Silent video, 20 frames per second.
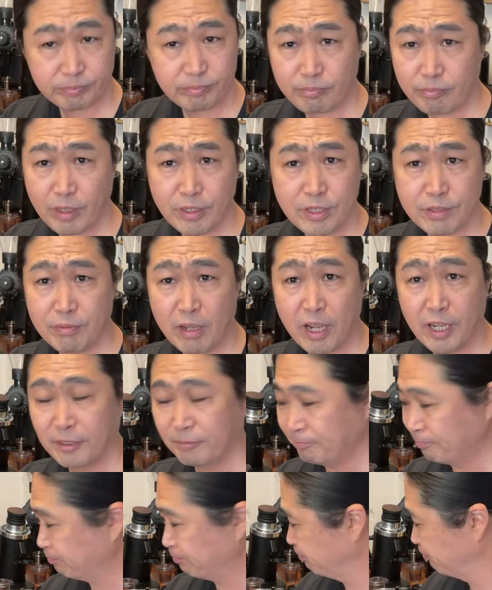It's fine.
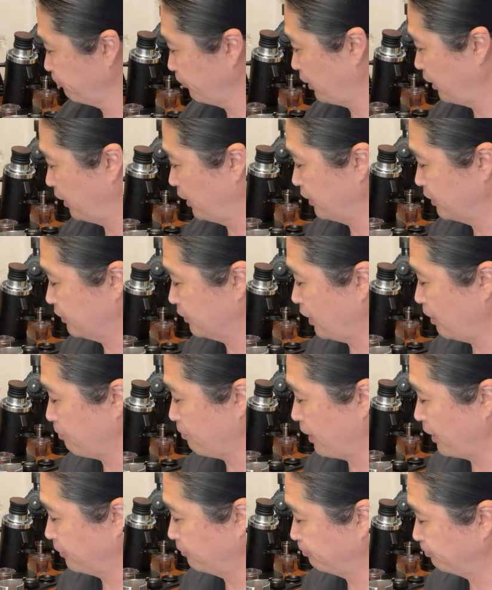Okay, it's not
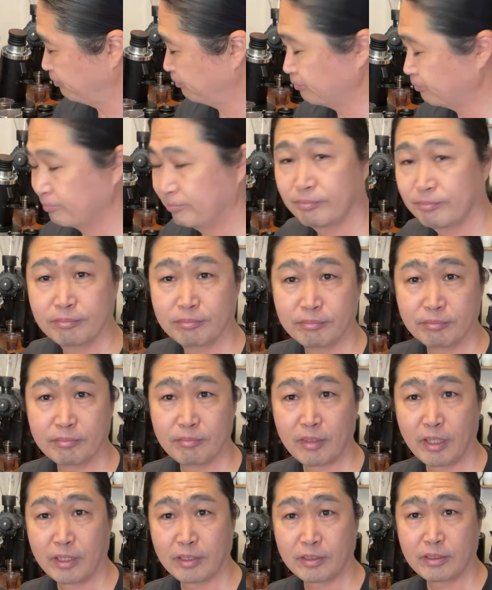bad.
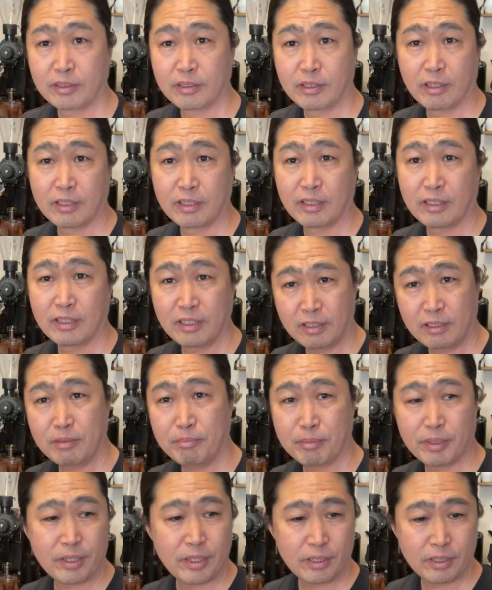It's you know a little
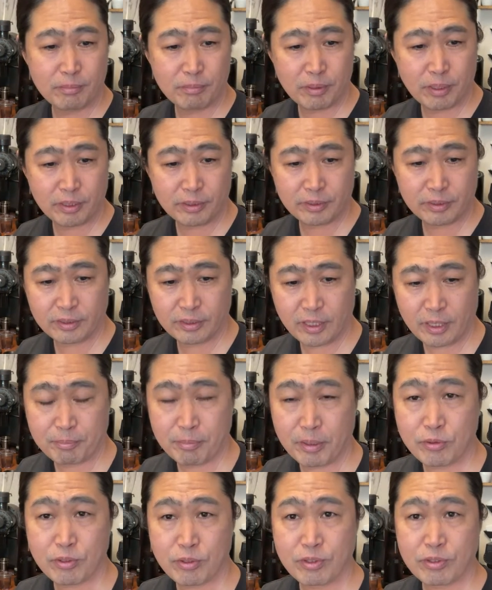bitter, but I
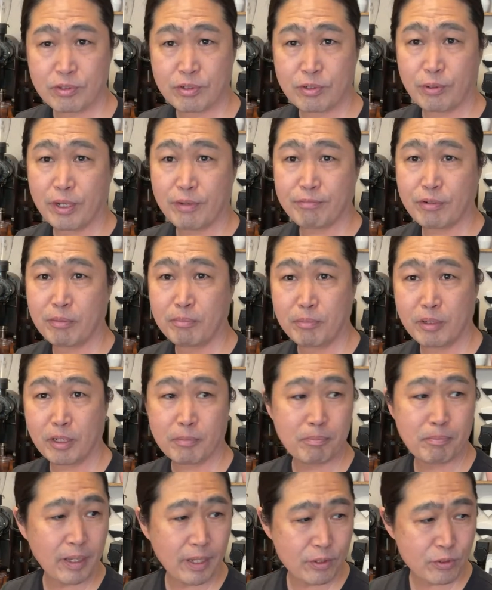bet you it's great for milk
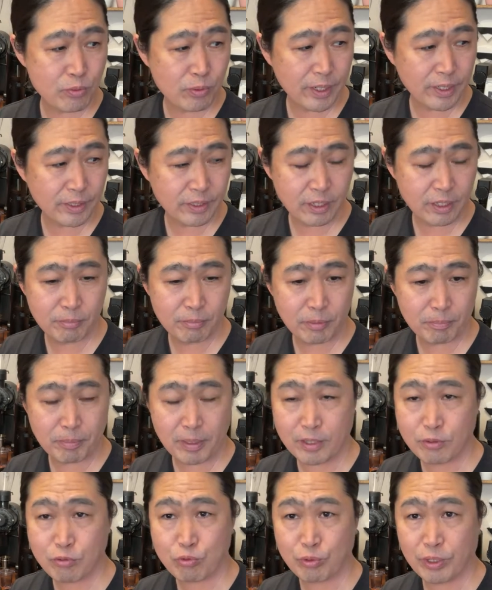base right now, milk
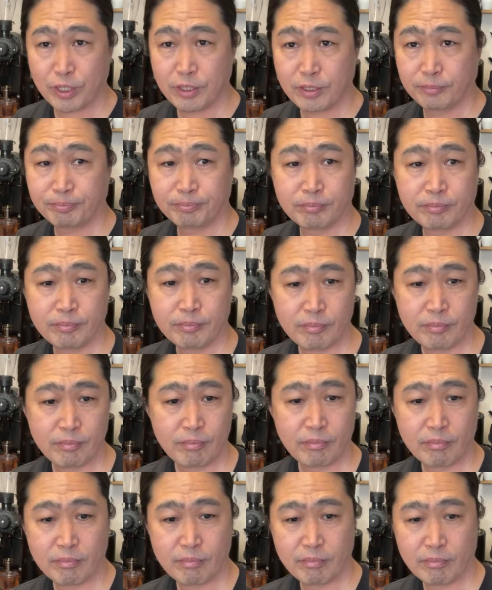base drink
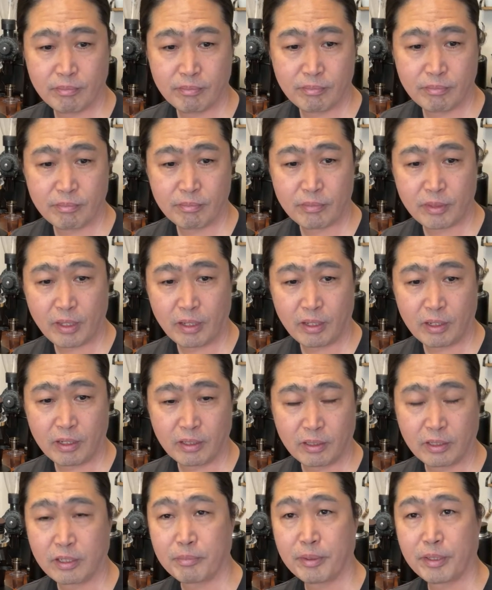a
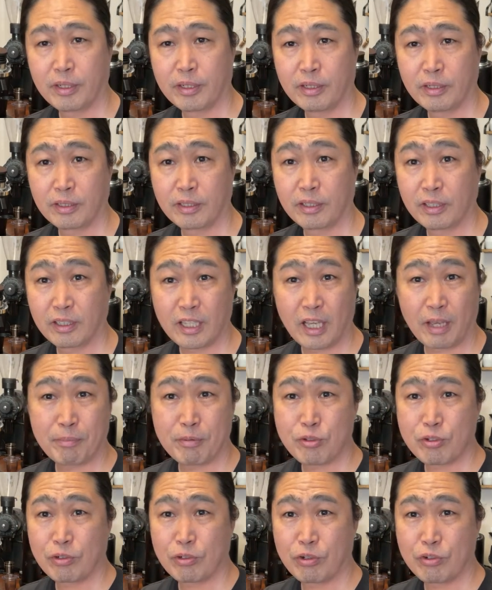little bit of
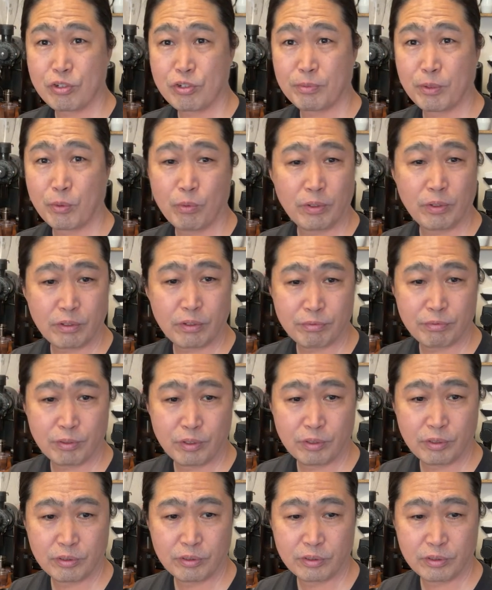cappuccino should be
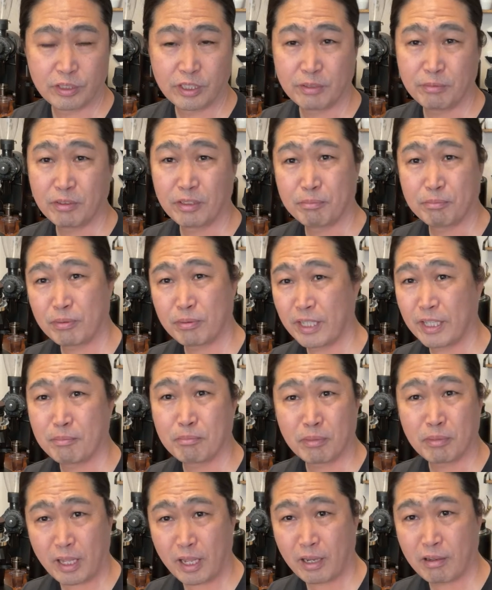wonderful. Even plain
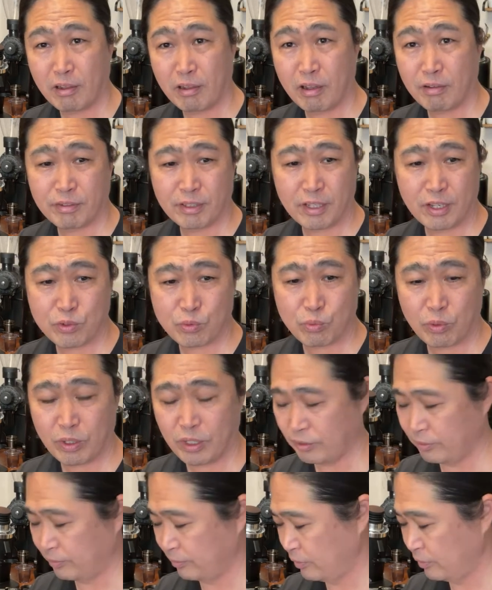black coffee as
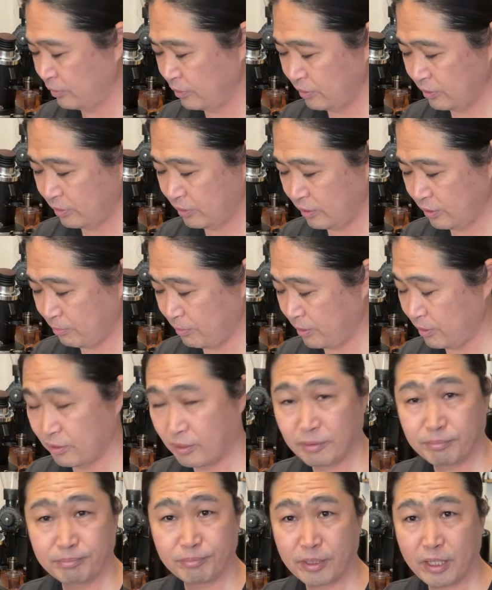well. I mean, you
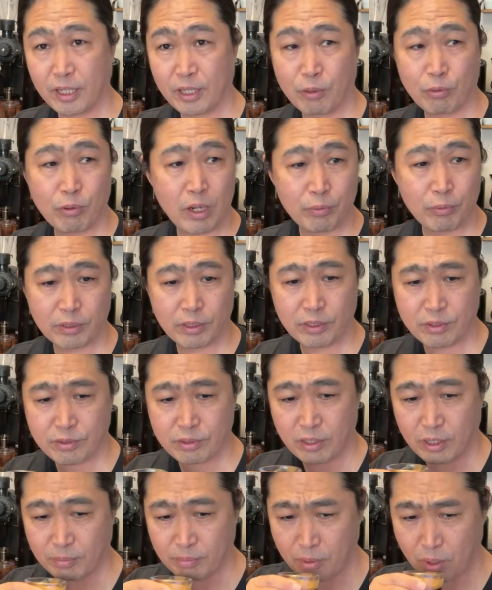know, can't go wrong with this
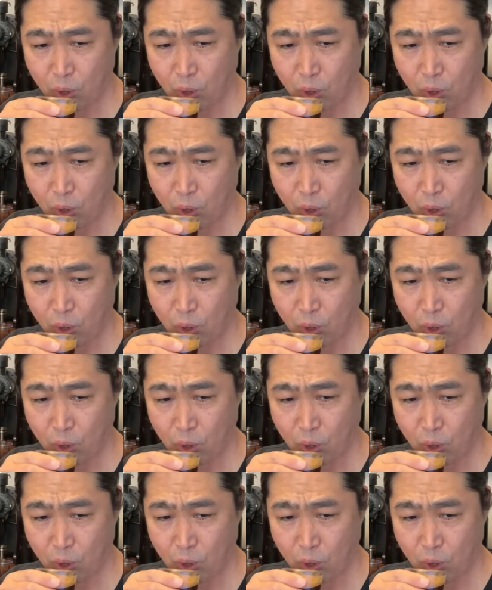cup.